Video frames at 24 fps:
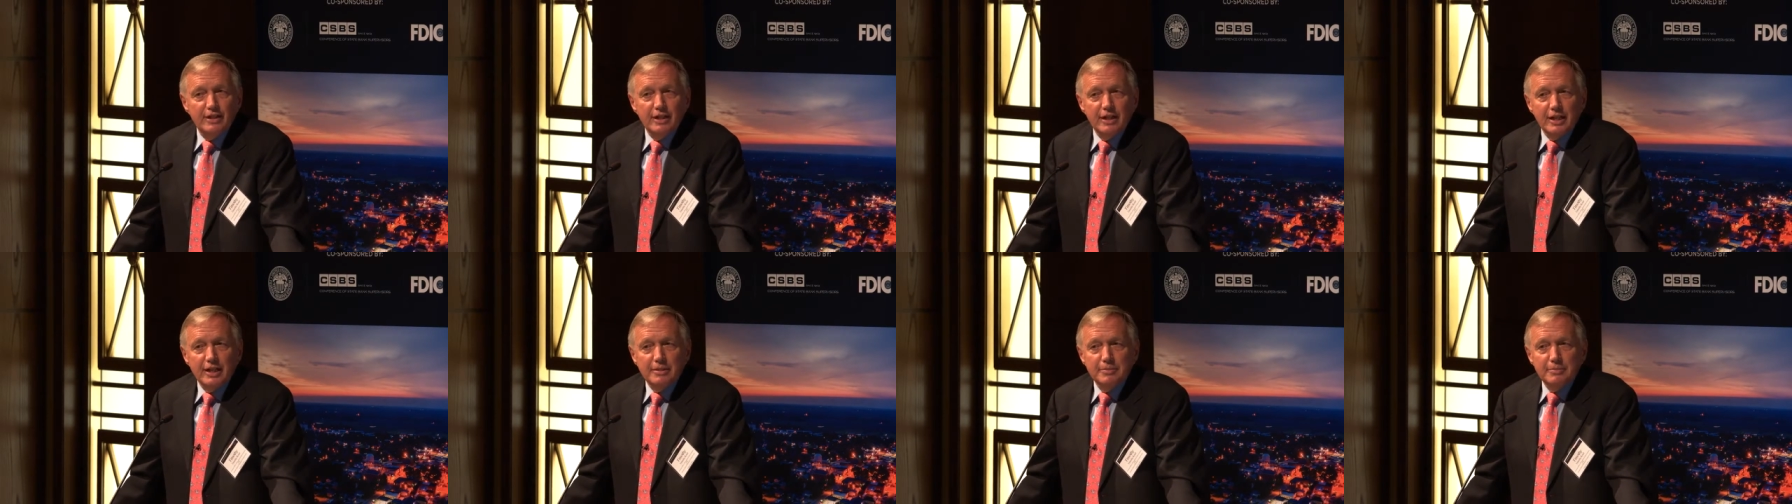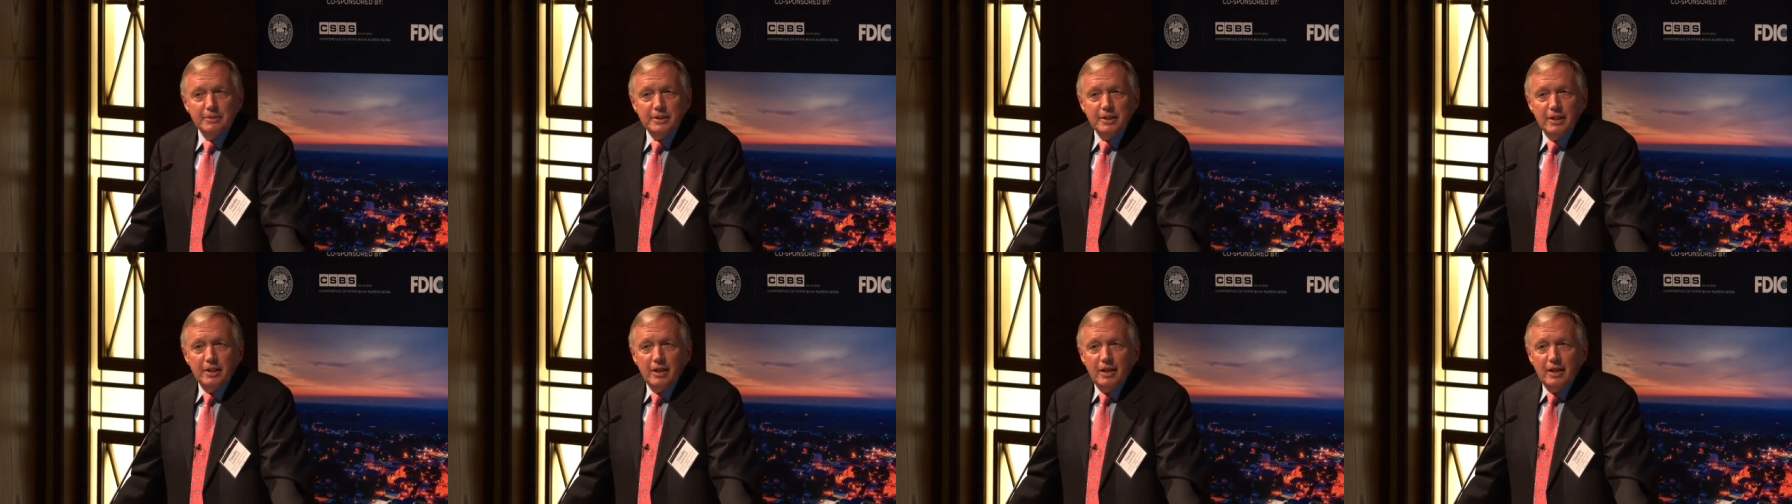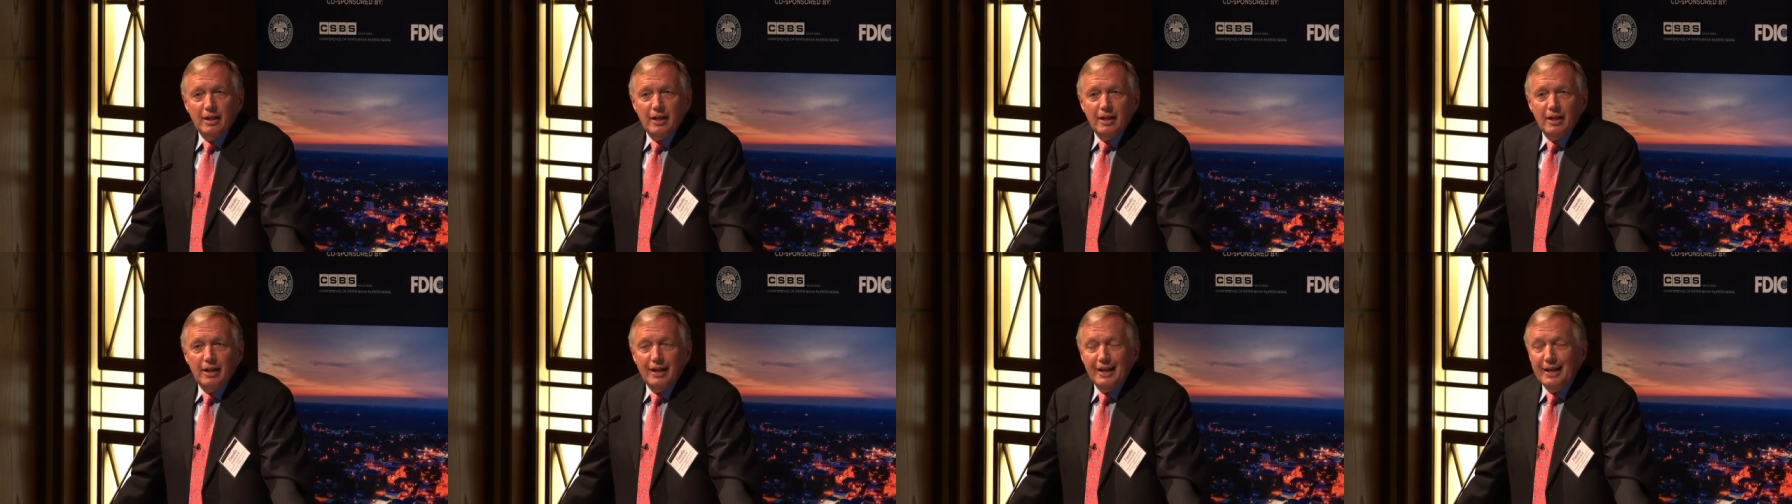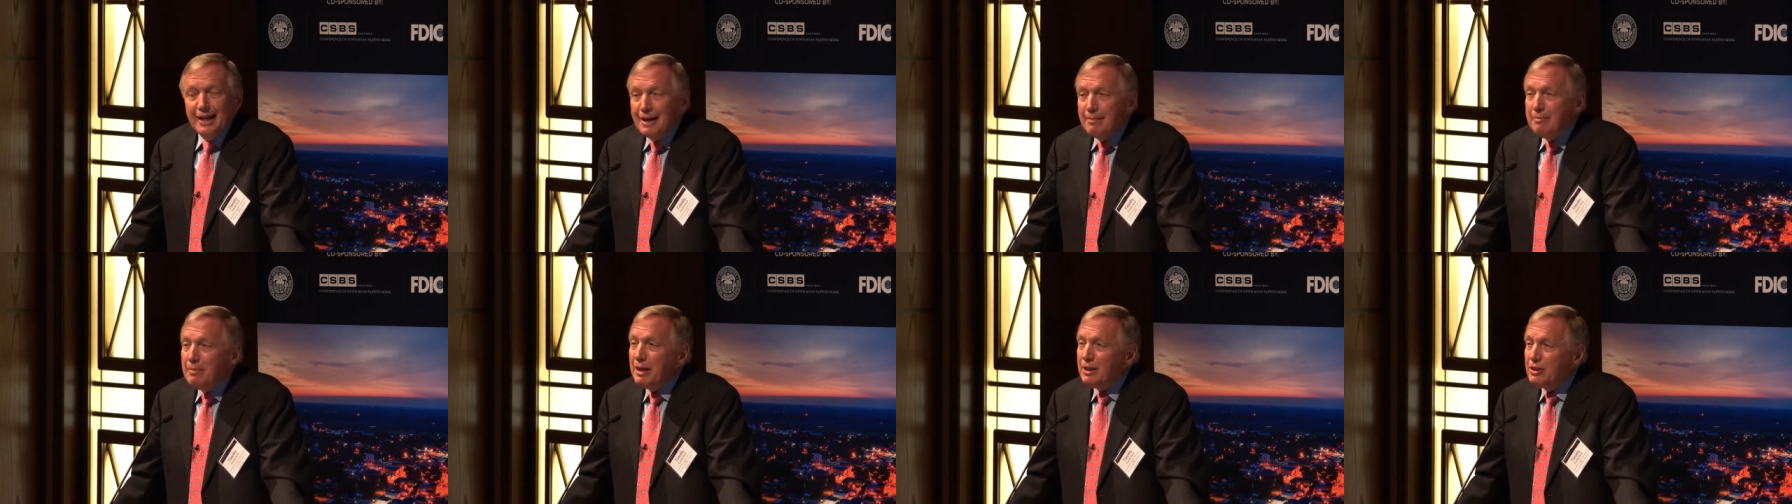types? And
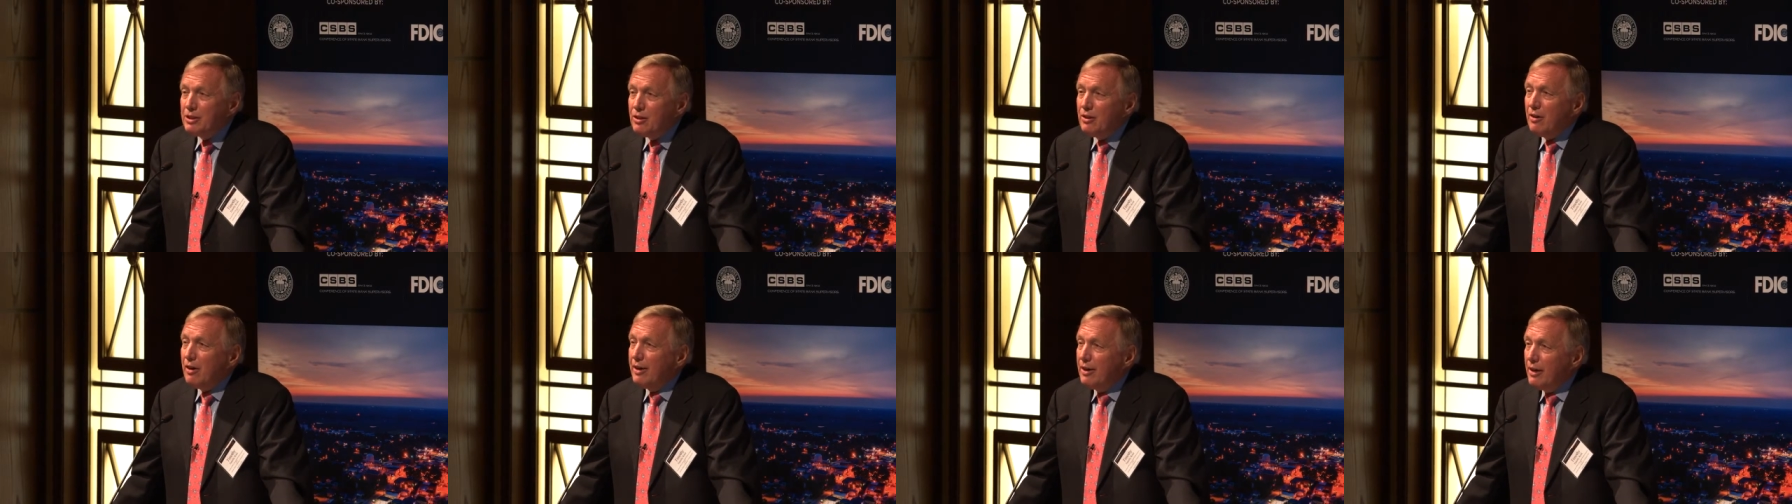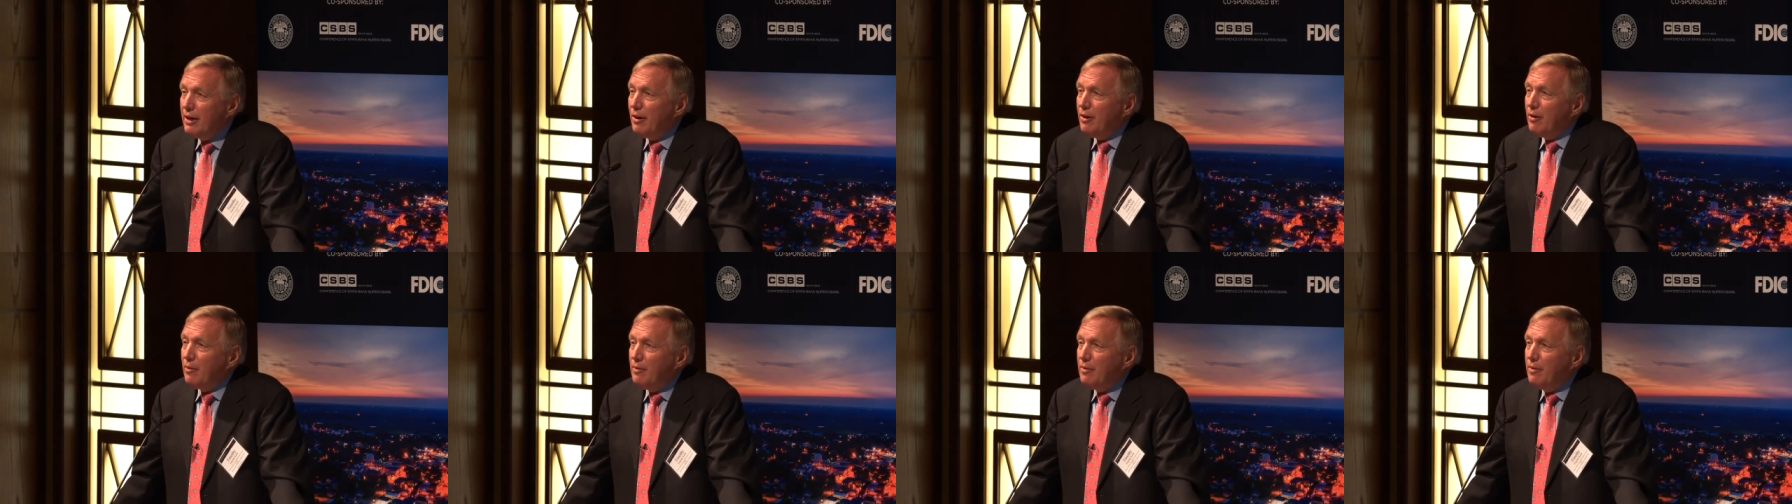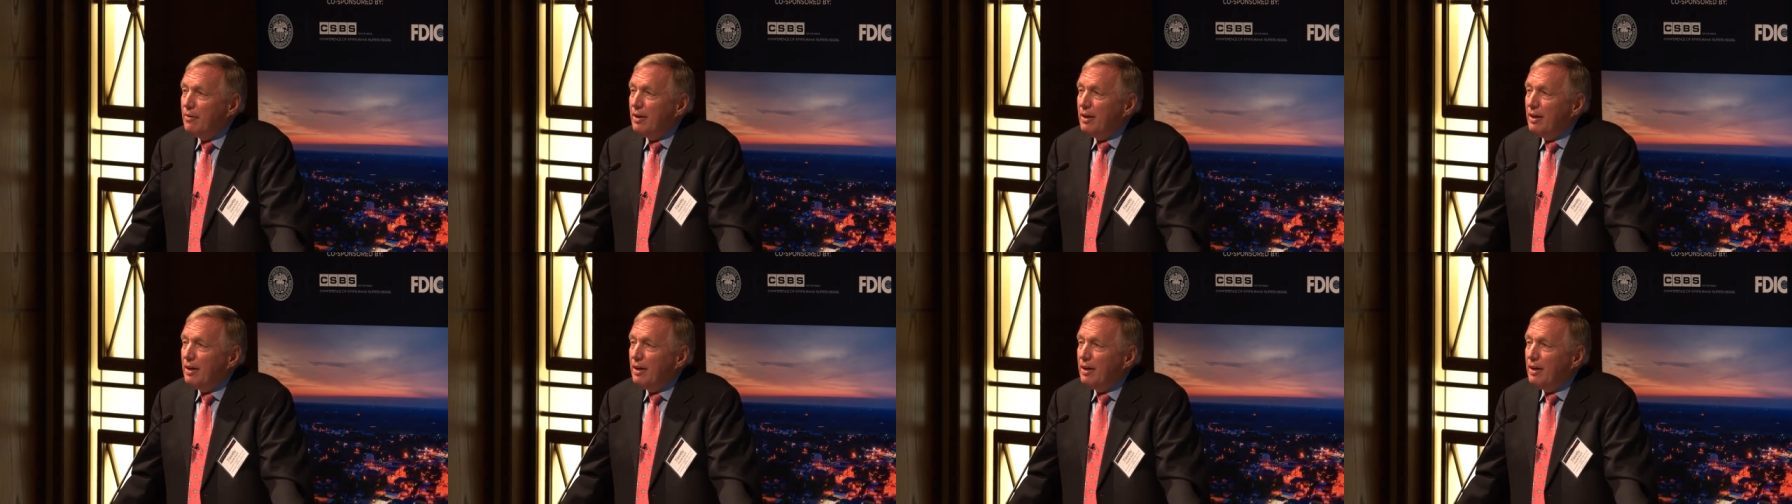I'm not sure I know.